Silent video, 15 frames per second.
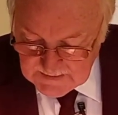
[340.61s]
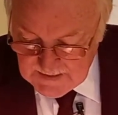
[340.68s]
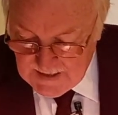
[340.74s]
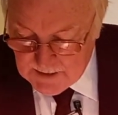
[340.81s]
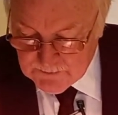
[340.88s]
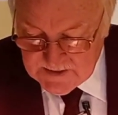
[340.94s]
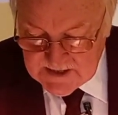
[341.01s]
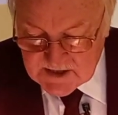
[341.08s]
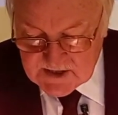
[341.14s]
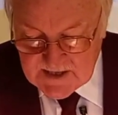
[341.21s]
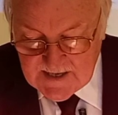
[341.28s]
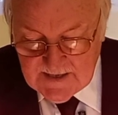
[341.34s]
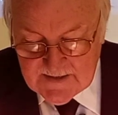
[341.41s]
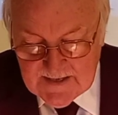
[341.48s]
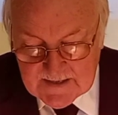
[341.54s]
And we
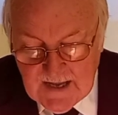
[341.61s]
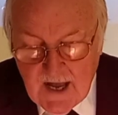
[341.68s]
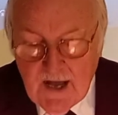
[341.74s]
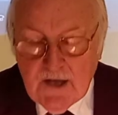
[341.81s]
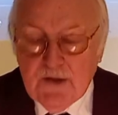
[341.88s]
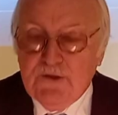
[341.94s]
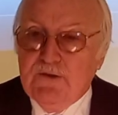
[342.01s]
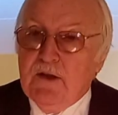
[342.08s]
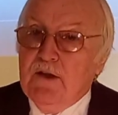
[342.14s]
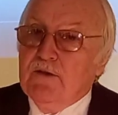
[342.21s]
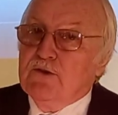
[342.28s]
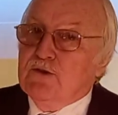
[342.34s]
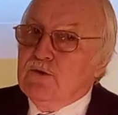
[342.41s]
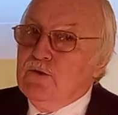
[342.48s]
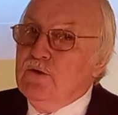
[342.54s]
see that
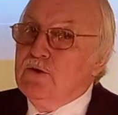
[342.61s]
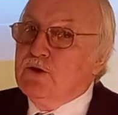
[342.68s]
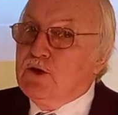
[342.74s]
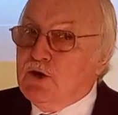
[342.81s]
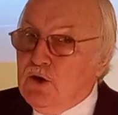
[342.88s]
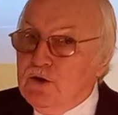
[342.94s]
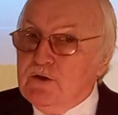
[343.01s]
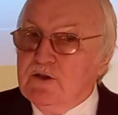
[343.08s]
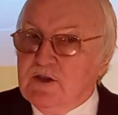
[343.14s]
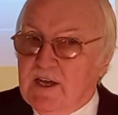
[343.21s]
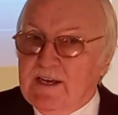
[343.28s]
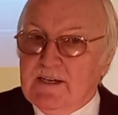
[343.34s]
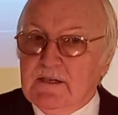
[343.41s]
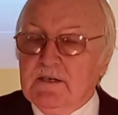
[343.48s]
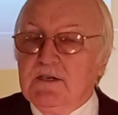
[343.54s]
through good
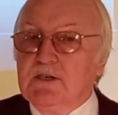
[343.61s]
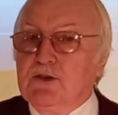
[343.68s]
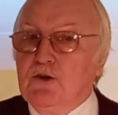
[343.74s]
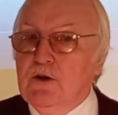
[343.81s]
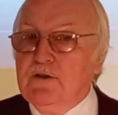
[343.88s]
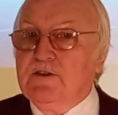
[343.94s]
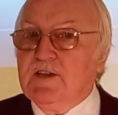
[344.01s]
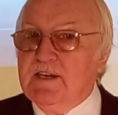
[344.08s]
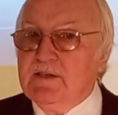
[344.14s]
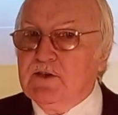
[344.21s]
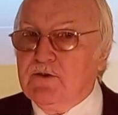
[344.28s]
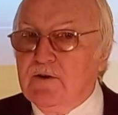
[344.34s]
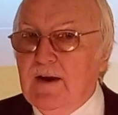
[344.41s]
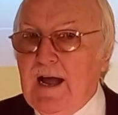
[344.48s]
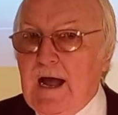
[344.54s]
things that
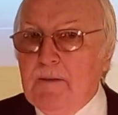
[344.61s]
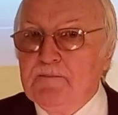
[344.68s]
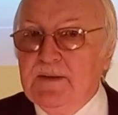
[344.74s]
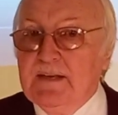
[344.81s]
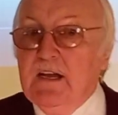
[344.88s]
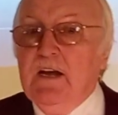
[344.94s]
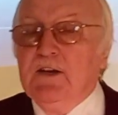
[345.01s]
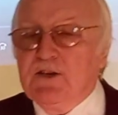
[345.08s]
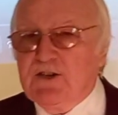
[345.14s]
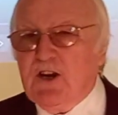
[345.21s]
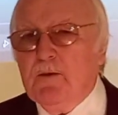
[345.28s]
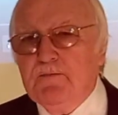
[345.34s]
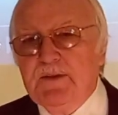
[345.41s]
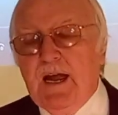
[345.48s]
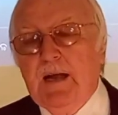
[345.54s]
are happening,
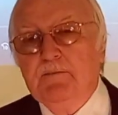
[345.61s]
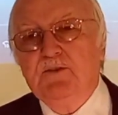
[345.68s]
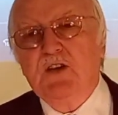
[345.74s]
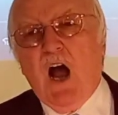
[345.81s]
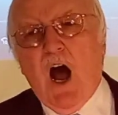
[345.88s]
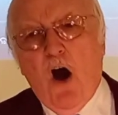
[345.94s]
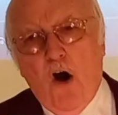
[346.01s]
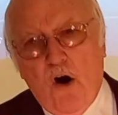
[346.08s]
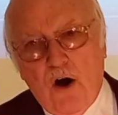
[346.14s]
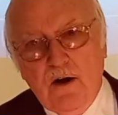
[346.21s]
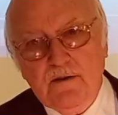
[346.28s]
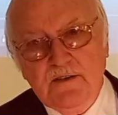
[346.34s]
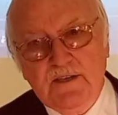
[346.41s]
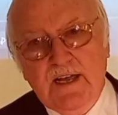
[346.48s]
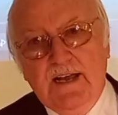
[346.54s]
sometimes
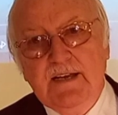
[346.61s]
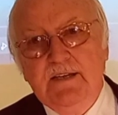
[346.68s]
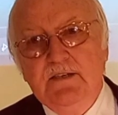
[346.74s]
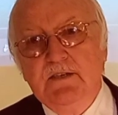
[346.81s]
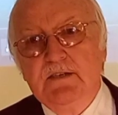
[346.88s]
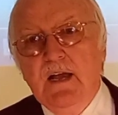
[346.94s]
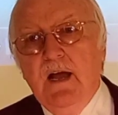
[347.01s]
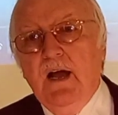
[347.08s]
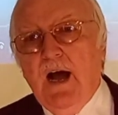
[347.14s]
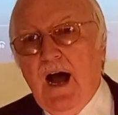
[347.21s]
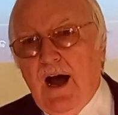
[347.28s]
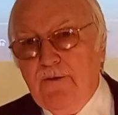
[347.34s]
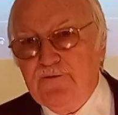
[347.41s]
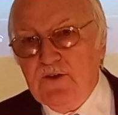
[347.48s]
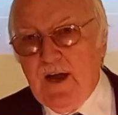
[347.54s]
hard things
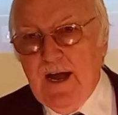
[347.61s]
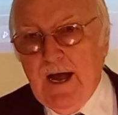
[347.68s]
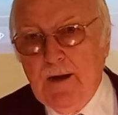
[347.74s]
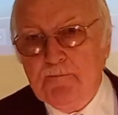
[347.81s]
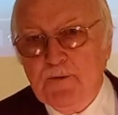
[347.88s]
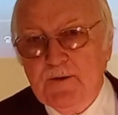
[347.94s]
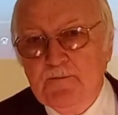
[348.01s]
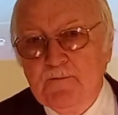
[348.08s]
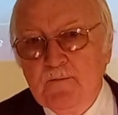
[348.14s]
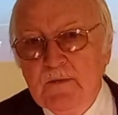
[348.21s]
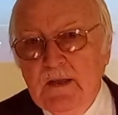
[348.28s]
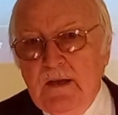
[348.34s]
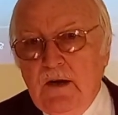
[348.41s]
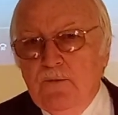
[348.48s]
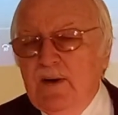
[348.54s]
have to happen.
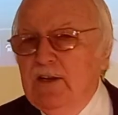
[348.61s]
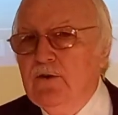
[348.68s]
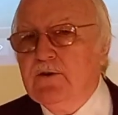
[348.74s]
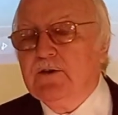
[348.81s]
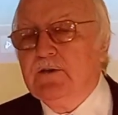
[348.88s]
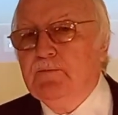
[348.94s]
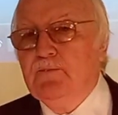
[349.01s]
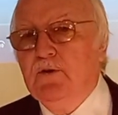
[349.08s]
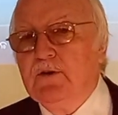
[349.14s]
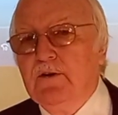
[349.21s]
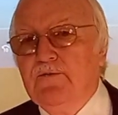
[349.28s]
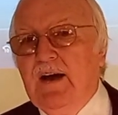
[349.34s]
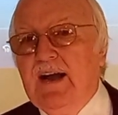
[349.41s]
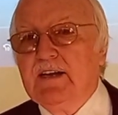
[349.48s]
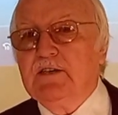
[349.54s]
We look in the book of
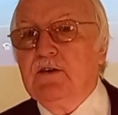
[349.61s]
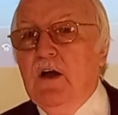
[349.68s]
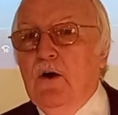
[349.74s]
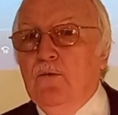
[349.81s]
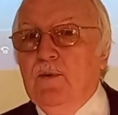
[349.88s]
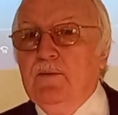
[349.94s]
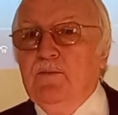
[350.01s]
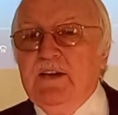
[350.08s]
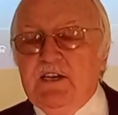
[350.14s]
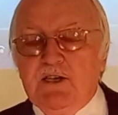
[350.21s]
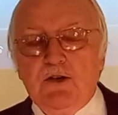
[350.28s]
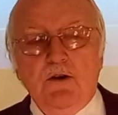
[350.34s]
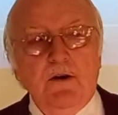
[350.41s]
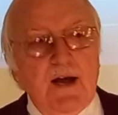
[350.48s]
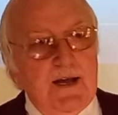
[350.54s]
Acts when we
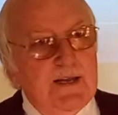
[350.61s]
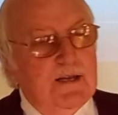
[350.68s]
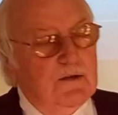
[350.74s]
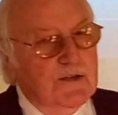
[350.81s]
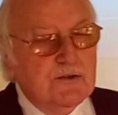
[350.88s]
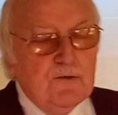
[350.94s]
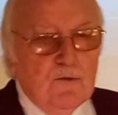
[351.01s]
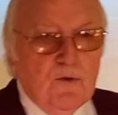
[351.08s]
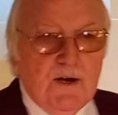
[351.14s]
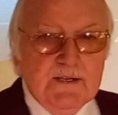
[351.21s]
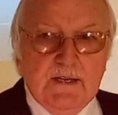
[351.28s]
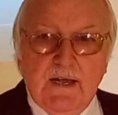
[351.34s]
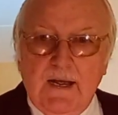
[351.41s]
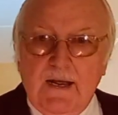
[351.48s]
saw, hey, you know what?